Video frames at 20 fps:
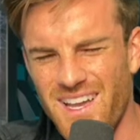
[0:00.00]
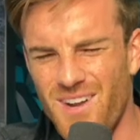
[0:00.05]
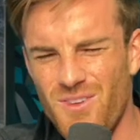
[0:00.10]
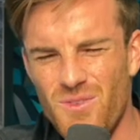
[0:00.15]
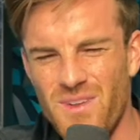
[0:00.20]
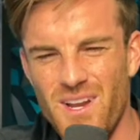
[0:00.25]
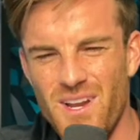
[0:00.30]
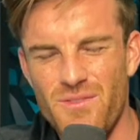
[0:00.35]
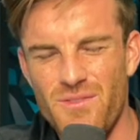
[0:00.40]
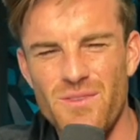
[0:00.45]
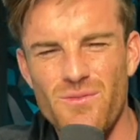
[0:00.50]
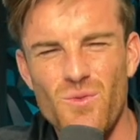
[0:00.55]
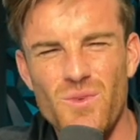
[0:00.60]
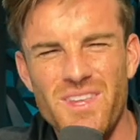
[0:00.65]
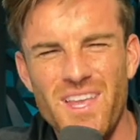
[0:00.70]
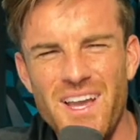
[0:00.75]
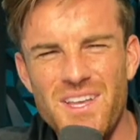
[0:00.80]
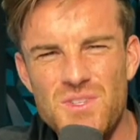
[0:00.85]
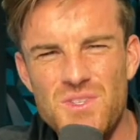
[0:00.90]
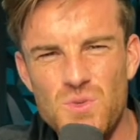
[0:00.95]
I don't care if you even went
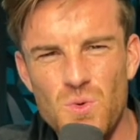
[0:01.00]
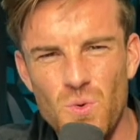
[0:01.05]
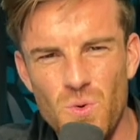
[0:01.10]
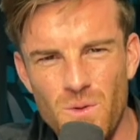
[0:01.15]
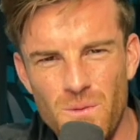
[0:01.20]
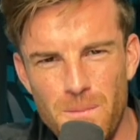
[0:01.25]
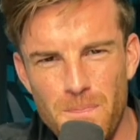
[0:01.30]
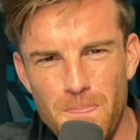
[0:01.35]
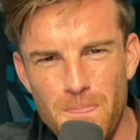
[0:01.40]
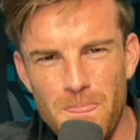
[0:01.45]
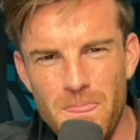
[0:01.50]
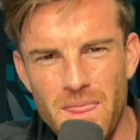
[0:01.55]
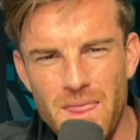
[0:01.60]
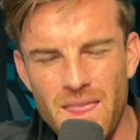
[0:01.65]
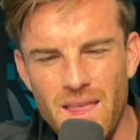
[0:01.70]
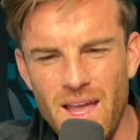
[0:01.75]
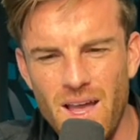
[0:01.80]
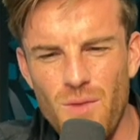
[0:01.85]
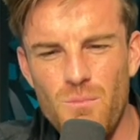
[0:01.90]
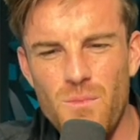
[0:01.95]
to high school.
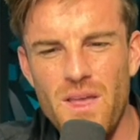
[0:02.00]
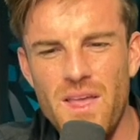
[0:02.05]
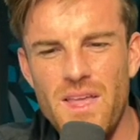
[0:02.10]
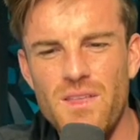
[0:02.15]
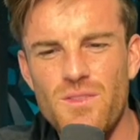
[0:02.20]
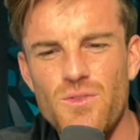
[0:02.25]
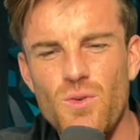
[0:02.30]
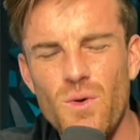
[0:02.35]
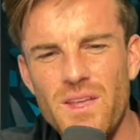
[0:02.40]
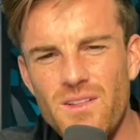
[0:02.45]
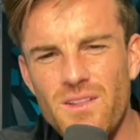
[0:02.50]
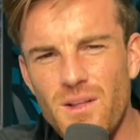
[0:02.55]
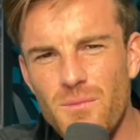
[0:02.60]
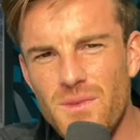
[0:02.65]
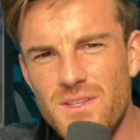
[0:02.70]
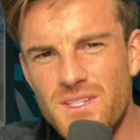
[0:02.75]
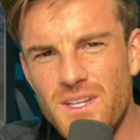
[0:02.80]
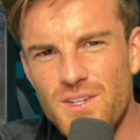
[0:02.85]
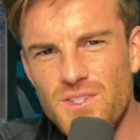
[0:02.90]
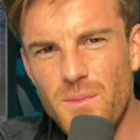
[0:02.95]
How eh, know what Elon
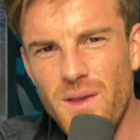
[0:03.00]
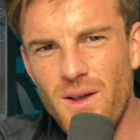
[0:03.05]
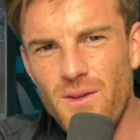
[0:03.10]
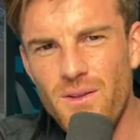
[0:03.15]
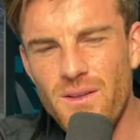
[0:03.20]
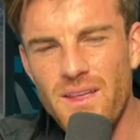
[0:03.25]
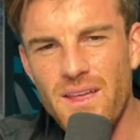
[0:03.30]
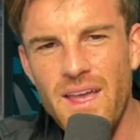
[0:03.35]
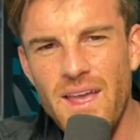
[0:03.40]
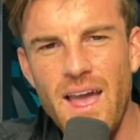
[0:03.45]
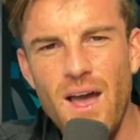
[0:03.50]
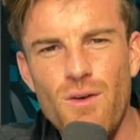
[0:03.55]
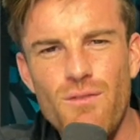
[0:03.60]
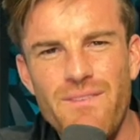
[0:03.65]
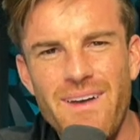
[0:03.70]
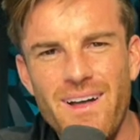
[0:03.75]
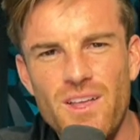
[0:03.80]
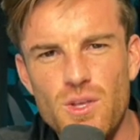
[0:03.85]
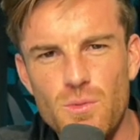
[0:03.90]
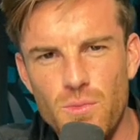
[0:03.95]
Musk cares about? How
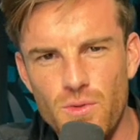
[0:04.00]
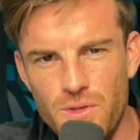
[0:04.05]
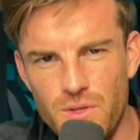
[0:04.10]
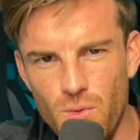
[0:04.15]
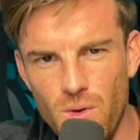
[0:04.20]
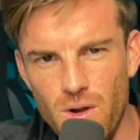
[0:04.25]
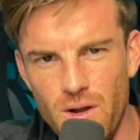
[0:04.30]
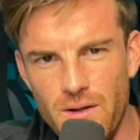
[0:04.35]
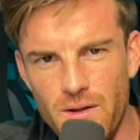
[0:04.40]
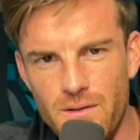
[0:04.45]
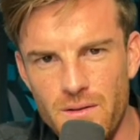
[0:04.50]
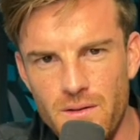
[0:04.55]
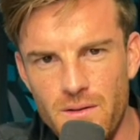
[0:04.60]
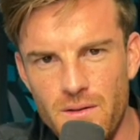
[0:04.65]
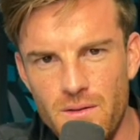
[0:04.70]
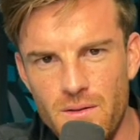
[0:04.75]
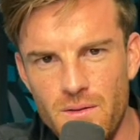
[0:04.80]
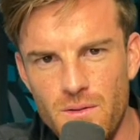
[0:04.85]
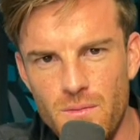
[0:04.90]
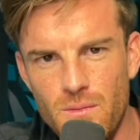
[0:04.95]
valuable you are.
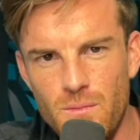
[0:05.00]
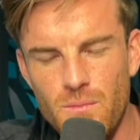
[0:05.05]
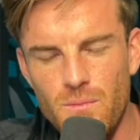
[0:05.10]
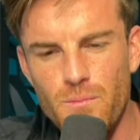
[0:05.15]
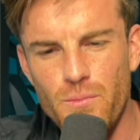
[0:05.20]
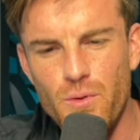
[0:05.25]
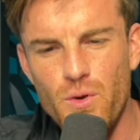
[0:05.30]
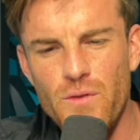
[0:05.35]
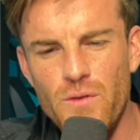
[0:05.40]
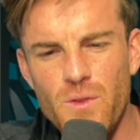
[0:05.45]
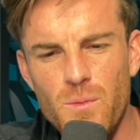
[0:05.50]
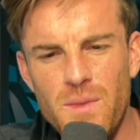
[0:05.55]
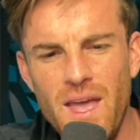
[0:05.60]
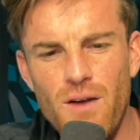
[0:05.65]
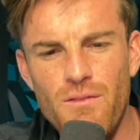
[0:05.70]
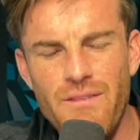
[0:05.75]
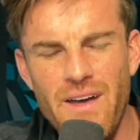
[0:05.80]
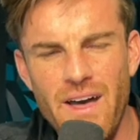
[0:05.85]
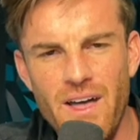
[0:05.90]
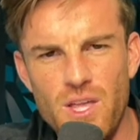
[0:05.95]
Prove to me
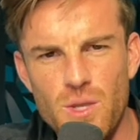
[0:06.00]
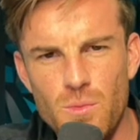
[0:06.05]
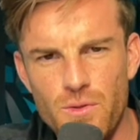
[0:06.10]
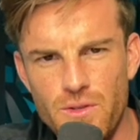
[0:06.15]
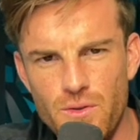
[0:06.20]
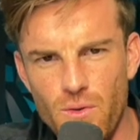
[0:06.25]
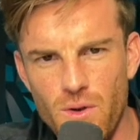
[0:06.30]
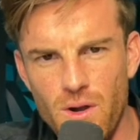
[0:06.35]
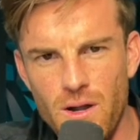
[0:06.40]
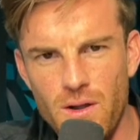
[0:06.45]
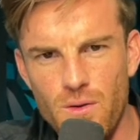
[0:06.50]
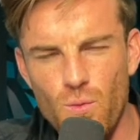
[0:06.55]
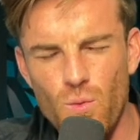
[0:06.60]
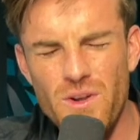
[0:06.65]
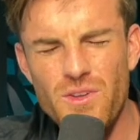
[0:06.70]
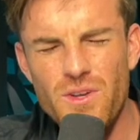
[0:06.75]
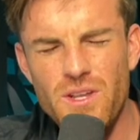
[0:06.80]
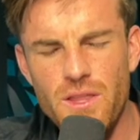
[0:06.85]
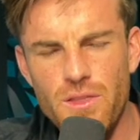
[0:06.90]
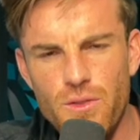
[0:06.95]
how valuable you are. What
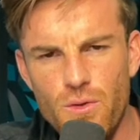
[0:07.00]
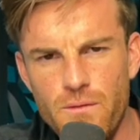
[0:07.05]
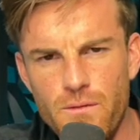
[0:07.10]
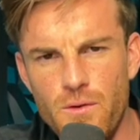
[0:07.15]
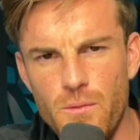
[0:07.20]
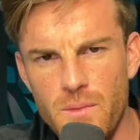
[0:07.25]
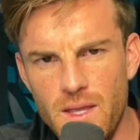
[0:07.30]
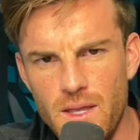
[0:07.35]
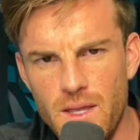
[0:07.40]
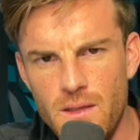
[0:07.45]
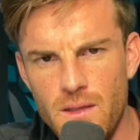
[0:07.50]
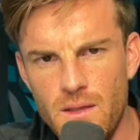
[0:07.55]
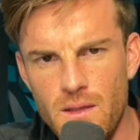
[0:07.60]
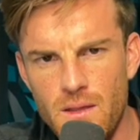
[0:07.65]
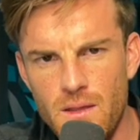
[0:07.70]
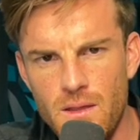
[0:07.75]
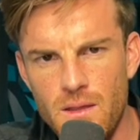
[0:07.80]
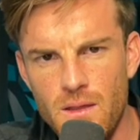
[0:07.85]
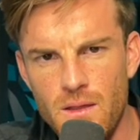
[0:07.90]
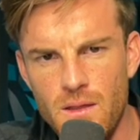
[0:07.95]
are you going to do for me?
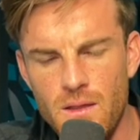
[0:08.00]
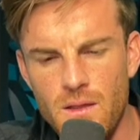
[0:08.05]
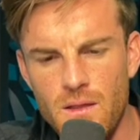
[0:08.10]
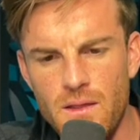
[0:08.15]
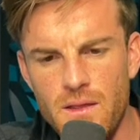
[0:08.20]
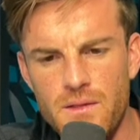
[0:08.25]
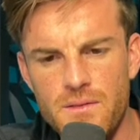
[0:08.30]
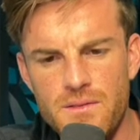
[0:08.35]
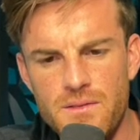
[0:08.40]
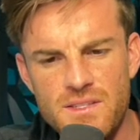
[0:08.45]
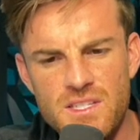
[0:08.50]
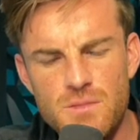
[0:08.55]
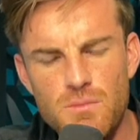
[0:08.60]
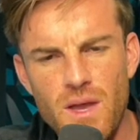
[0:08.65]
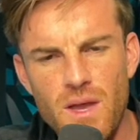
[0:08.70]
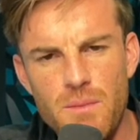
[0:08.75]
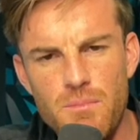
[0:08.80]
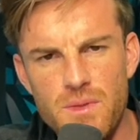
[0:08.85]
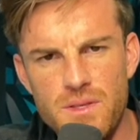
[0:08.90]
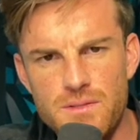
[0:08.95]
This is
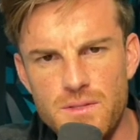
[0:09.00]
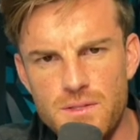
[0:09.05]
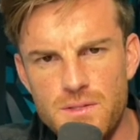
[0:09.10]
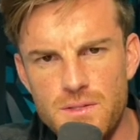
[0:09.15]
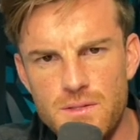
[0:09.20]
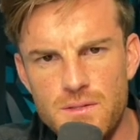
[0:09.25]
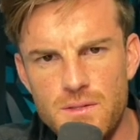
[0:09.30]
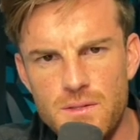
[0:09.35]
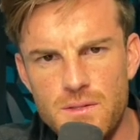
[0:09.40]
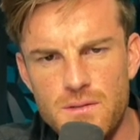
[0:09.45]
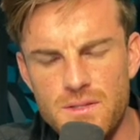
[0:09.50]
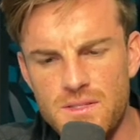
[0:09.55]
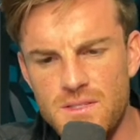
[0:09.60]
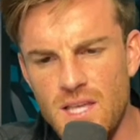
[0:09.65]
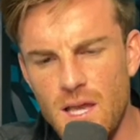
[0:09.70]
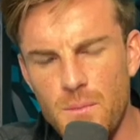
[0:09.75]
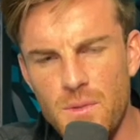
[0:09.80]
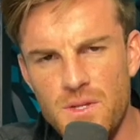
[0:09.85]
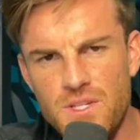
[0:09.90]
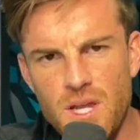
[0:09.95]
my business. This is
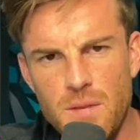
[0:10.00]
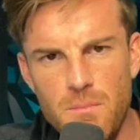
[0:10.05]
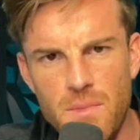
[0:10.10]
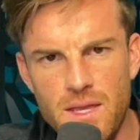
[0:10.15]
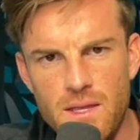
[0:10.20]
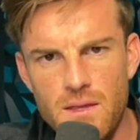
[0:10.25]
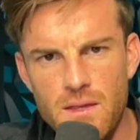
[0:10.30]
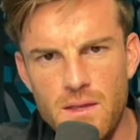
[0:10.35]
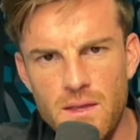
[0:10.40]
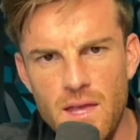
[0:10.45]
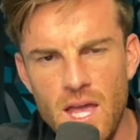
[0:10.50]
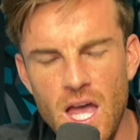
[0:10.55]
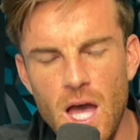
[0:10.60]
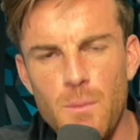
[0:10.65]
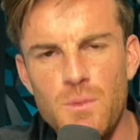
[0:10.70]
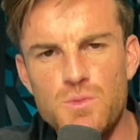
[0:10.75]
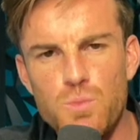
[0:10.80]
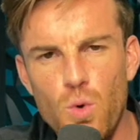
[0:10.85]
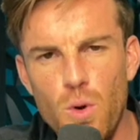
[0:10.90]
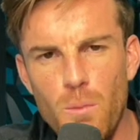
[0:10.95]
how much I make. How
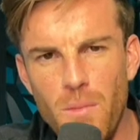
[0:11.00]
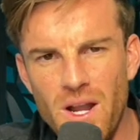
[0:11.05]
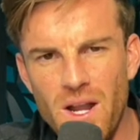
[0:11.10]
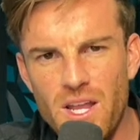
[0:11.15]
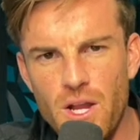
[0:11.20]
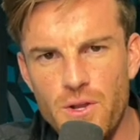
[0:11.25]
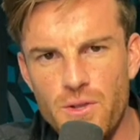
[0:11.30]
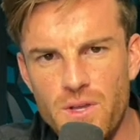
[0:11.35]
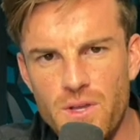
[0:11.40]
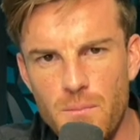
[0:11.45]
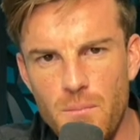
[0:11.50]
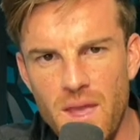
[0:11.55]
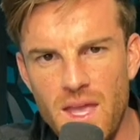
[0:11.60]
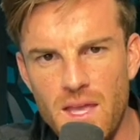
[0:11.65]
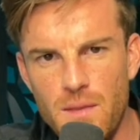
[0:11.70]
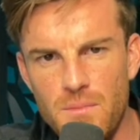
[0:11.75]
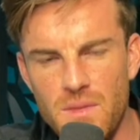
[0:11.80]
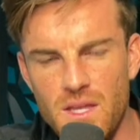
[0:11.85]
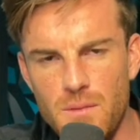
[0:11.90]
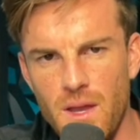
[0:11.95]
much more money are you going to
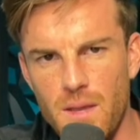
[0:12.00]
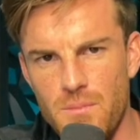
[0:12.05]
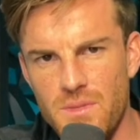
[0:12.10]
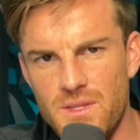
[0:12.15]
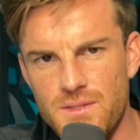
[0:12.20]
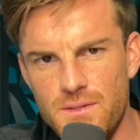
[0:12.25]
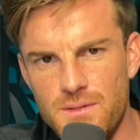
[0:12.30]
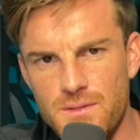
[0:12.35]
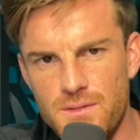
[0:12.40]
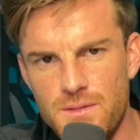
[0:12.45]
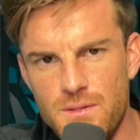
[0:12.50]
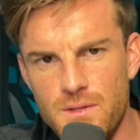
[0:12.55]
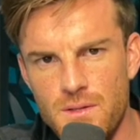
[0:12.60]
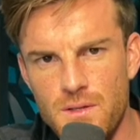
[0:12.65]
make me in my business?